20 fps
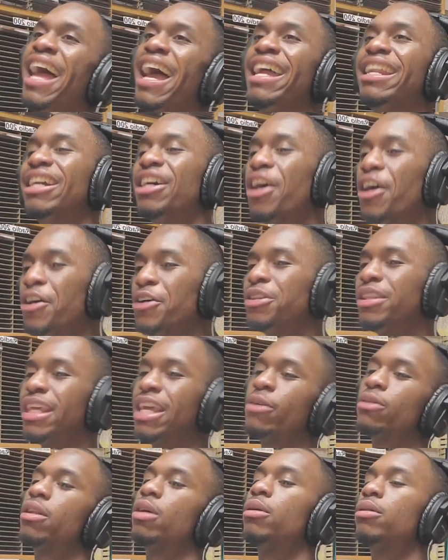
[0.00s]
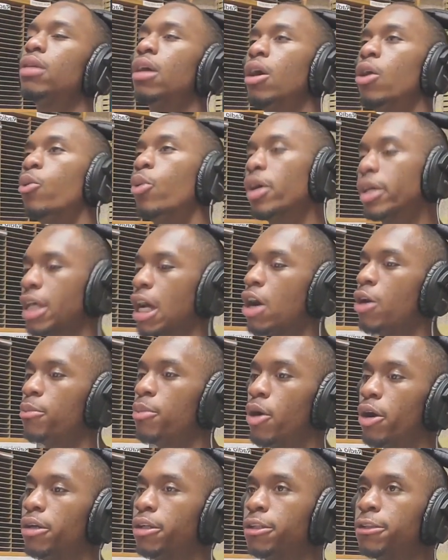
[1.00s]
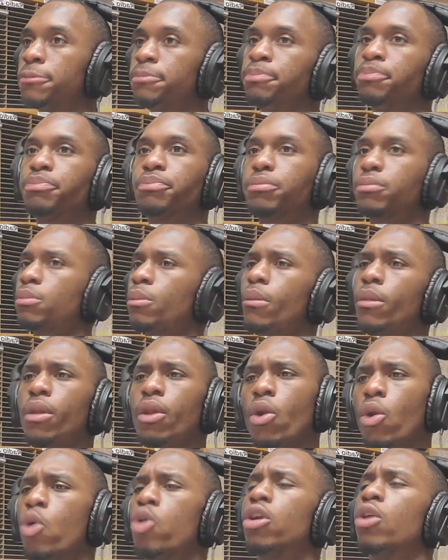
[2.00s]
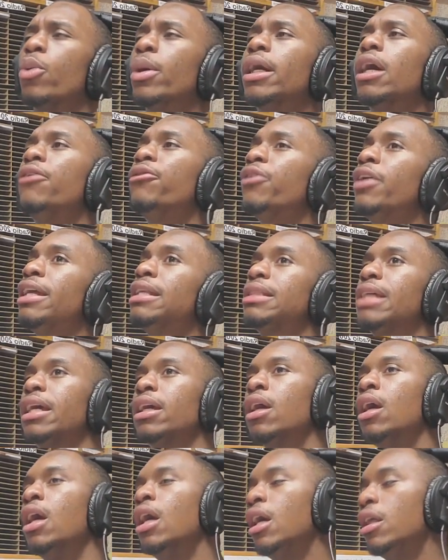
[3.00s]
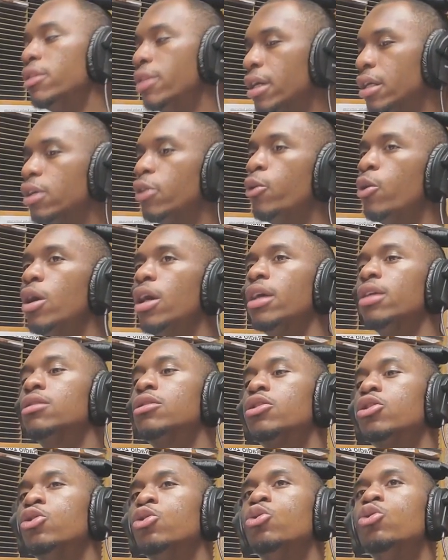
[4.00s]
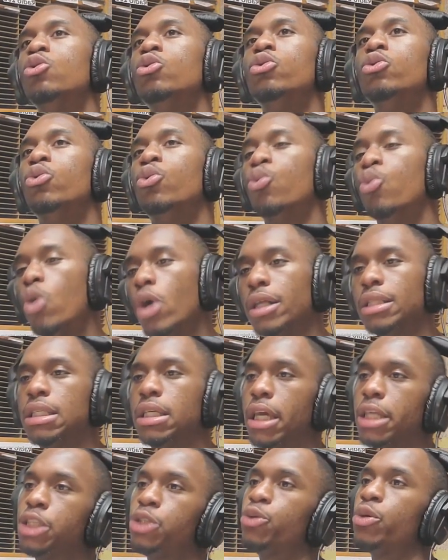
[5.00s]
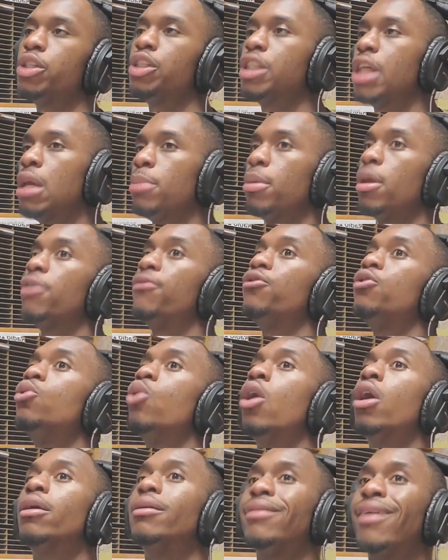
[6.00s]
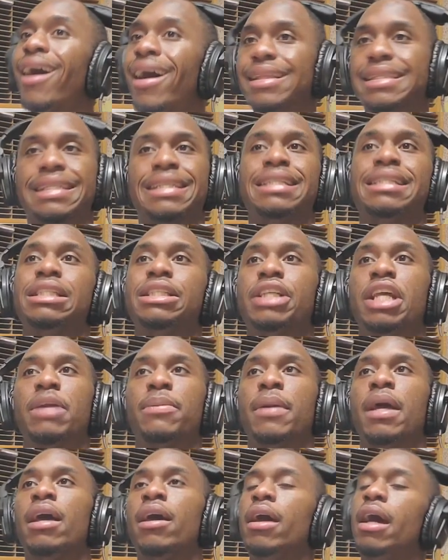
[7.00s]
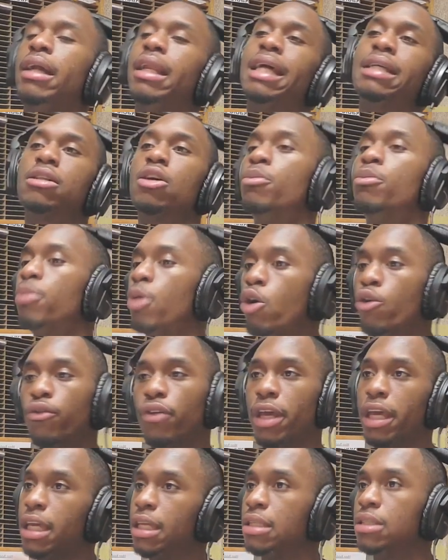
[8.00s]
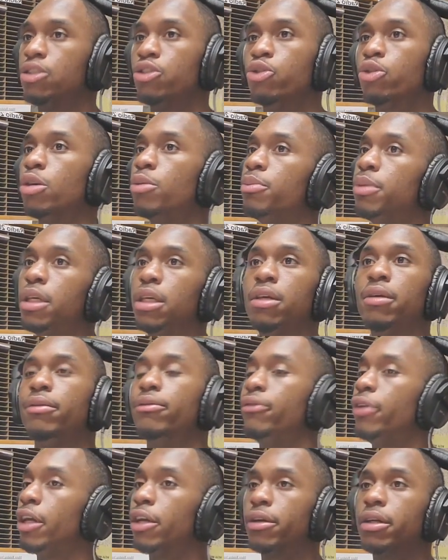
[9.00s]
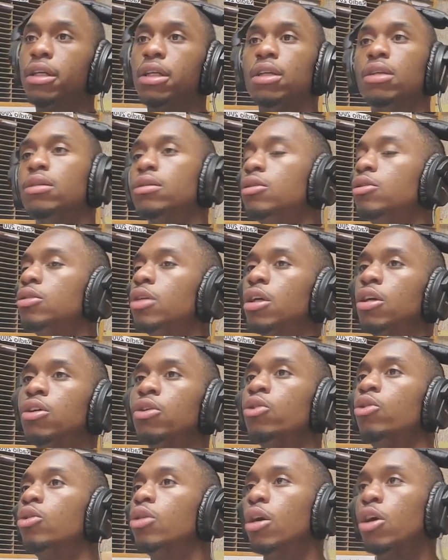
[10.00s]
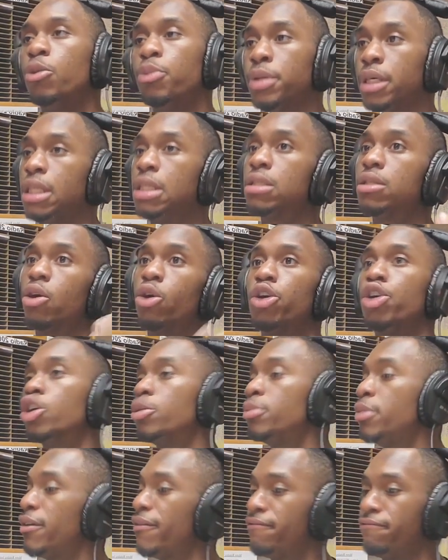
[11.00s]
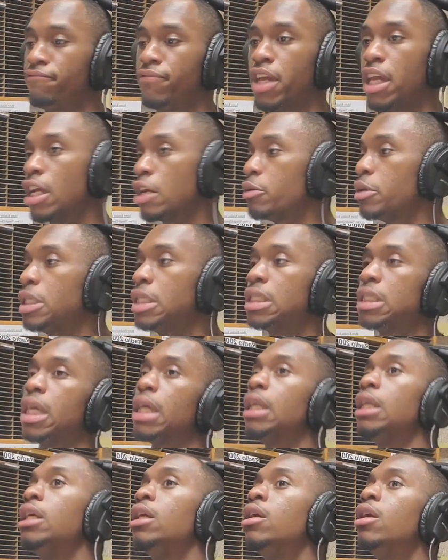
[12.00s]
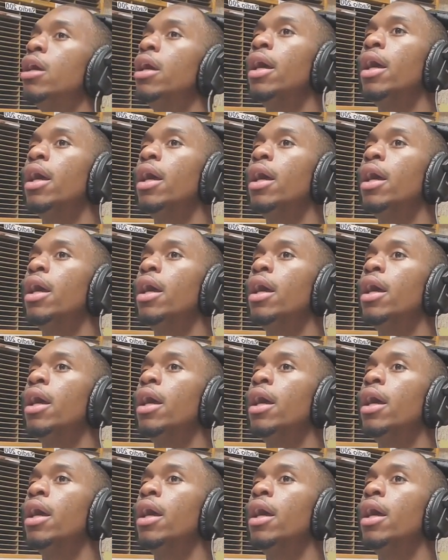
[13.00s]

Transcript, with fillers: and the whole thing with the, the workout partner or the workout friends, like, they're the ones who want to get you in shape if you are not in shape. And that's on both ends. You can be very, you know, obese or you can be very skinny.